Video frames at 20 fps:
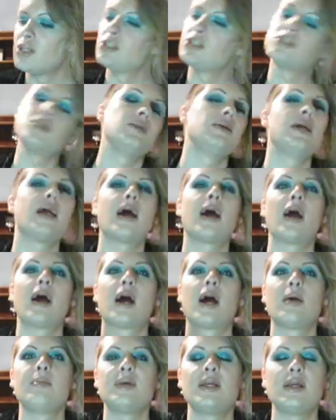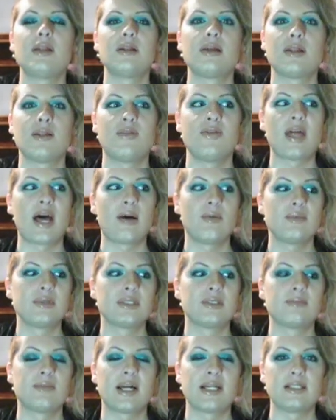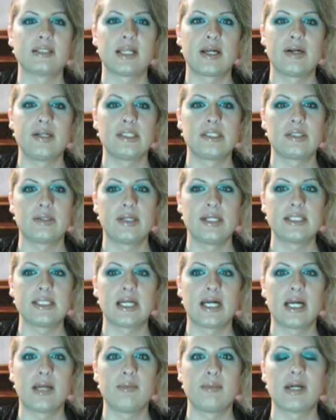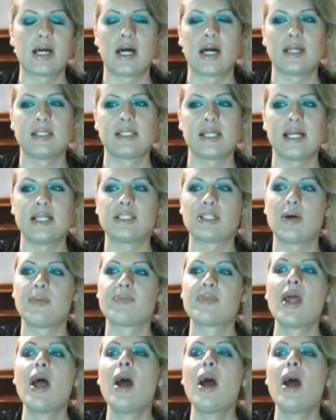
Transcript: So yeah, I mean, that was my scary story time uh, today. So